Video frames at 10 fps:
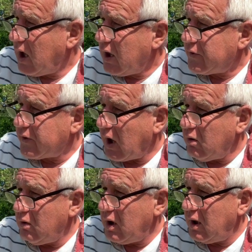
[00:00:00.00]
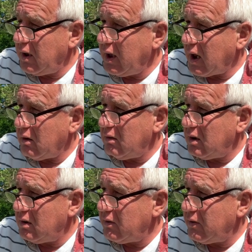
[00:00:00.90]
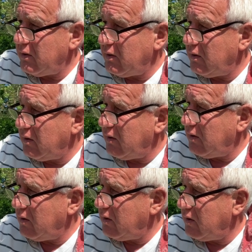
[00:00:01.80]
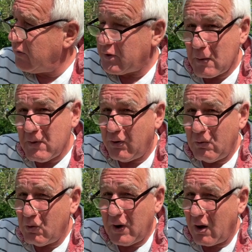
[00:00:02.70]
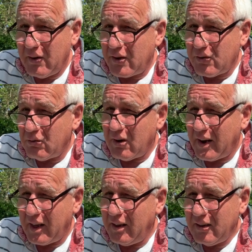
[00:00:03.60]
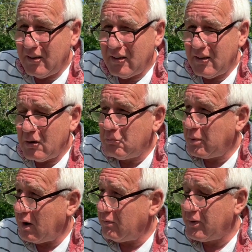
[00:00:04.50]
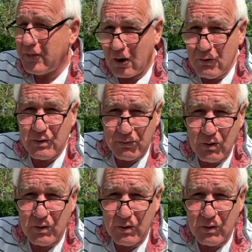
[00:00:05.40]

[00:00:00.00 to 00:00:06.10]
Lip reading: So, you know, some of you will know this already, But for those of you